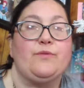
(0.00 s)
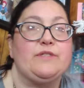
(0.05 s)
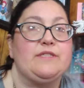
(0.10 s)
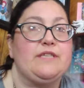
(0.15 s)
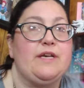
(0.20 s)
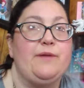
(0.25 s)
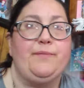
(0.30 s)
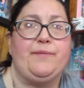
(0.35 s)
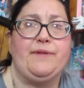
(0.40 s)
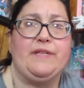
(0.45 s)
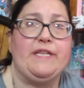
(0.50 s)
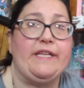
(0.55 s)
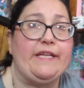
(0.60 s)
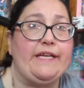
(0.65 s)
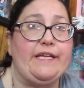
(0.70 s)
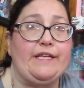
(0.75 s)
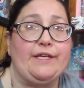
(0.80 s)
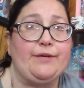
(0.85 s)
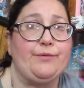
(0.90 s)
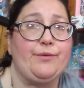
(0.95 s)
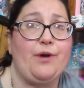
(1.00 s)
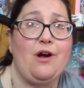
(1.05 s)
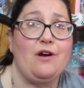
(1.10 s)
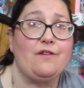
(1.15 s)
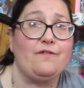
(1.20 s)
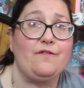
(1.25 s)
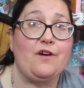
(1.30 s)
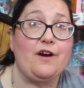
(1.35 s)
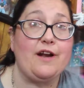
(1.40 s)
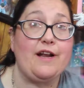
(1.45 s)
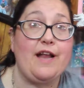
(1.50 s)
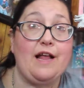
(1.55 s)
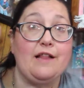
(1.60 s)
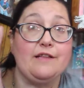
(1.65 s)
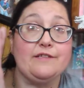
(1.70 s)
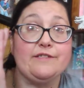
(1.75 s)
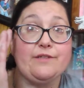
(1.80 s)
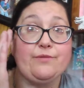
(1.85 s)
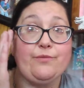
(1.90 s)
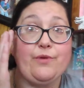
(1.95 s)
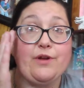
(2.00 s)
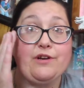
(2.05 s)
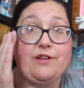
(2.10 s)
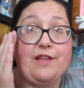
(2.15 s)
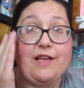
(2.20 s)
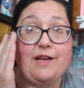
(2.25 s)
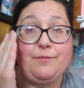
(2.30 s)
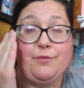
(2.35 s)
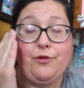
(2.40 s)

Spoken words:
was completely wrong for an Alice in Wonderland